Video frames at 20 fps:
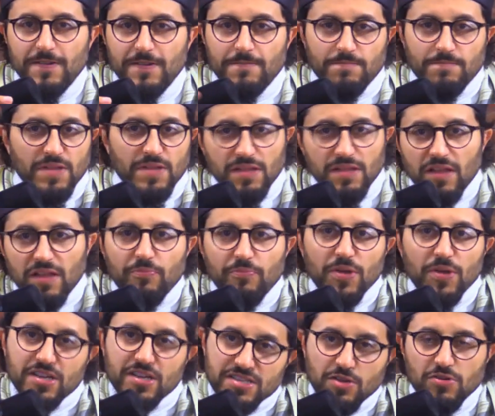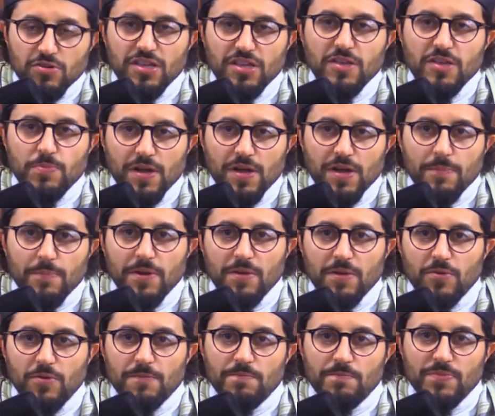They left because they couldn't keep it up
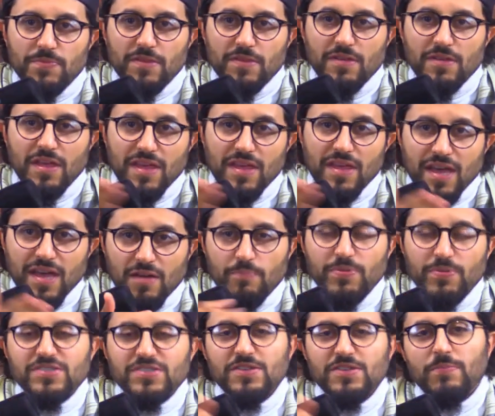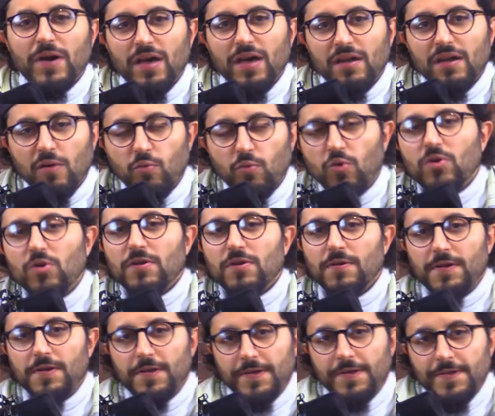anymore, and they had busied by a war.
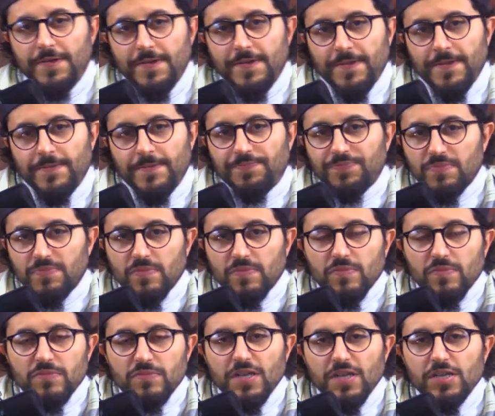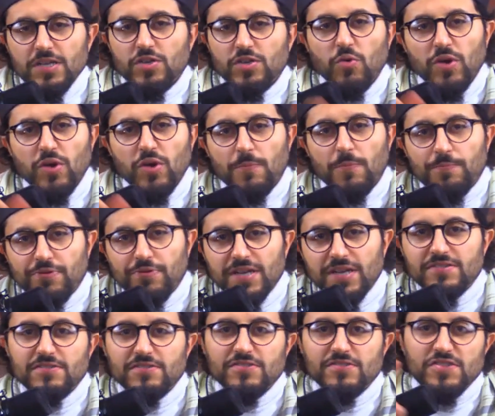So
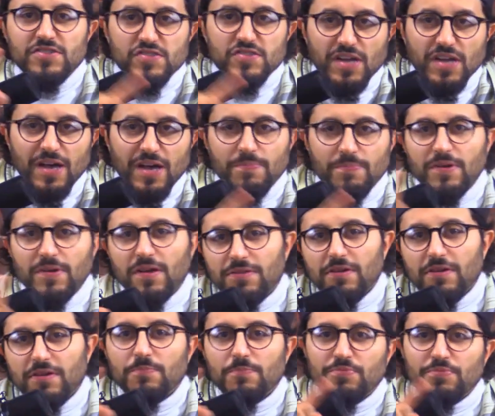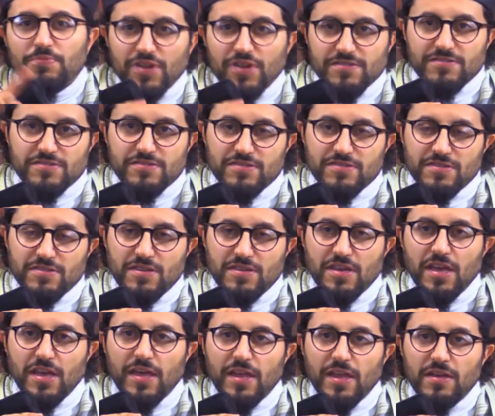oppressors stop other oppressors,
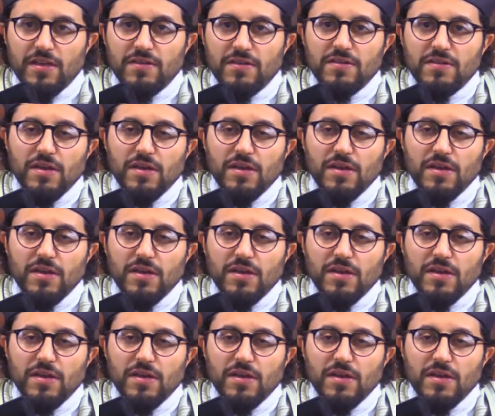and